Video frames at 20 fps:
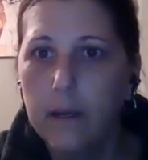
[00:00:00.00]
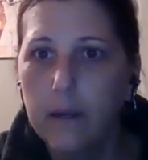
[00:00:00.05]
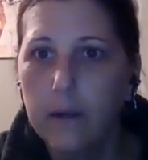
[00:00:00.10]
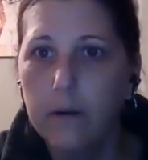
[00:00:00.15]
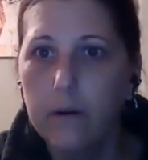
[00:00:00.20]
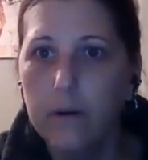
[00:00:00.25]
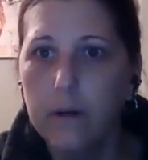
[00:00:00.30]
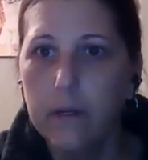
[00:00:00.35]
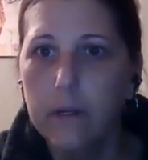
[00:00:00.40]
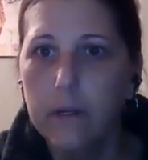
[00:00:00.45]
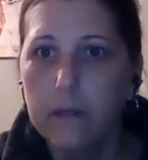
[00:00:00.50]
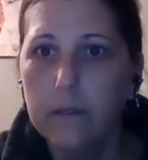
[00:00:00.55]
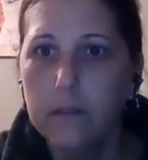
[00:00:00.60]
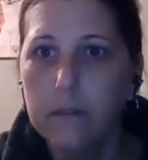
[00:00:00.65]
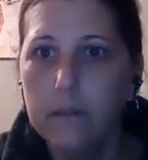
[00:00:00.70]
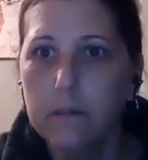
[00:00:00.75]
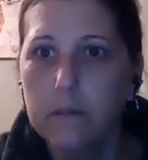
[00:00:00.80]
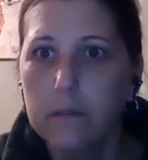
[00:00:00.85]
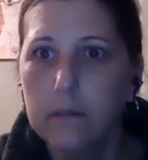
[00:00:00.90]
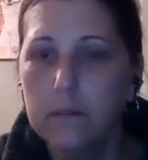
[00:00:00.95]
Here it
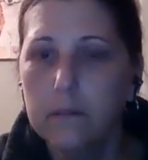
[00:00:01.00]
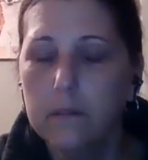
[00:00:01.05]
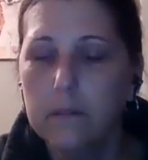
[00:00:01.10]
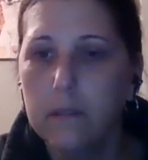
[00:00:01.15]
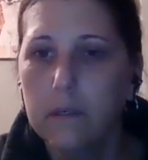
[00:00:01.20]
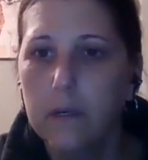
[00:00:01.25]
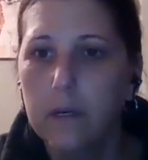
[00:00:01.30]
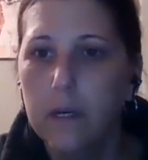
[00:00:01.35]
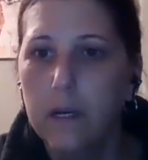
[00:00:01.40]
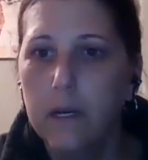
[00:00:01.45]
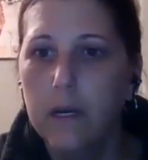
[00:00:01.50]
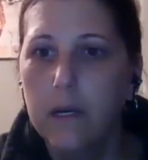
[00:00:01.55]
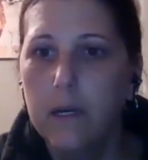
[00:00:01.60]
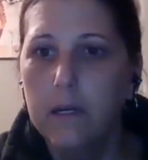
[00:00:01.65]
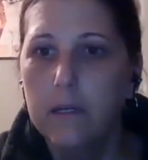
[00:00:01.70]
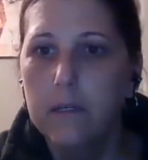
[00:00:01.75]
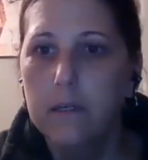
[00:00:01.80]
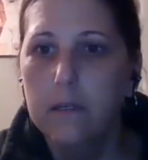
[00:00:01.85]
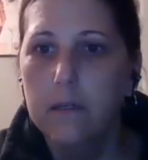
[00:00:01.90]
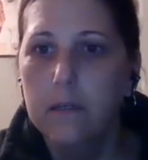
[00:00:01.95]
is.
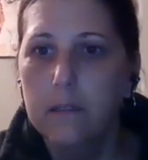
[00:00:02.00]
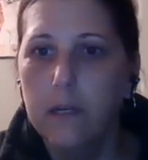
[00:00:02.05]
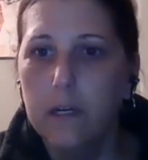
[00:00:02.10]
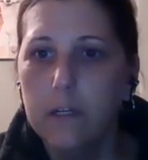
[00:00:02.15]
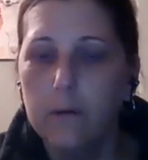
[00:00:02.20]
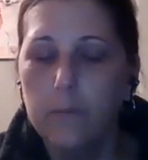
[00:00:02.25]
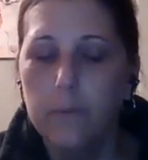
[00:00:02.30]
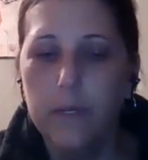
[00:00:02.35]
Dr.